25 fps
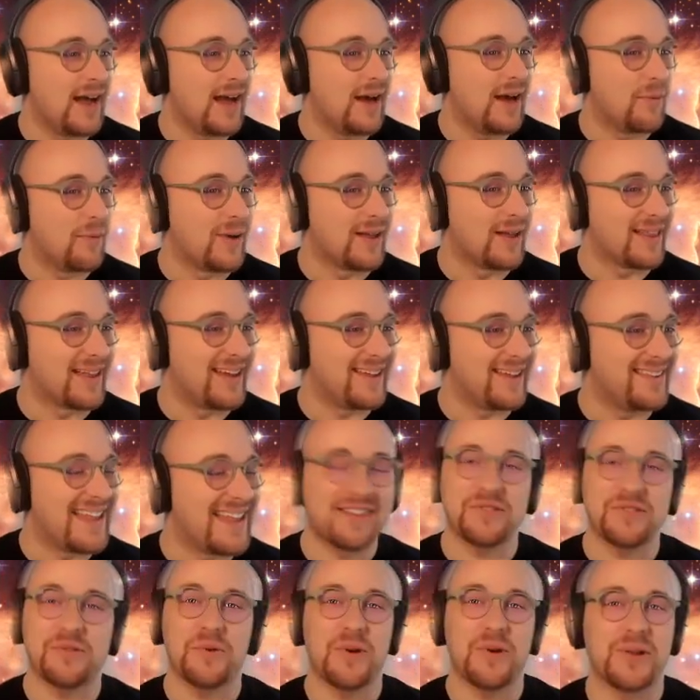while I
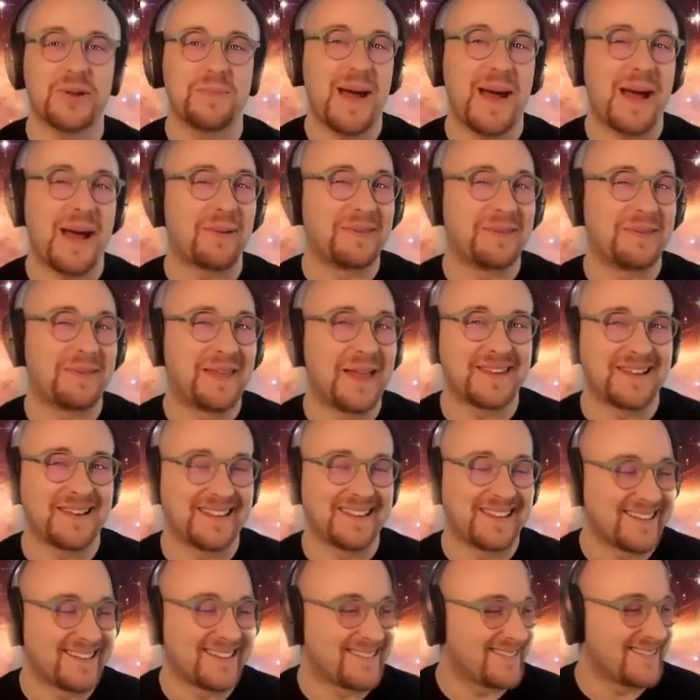natter on about
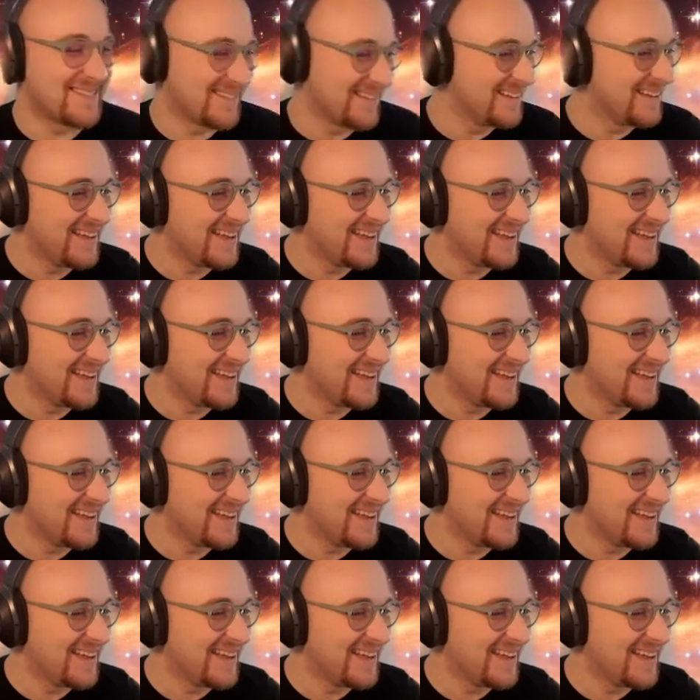nothingness.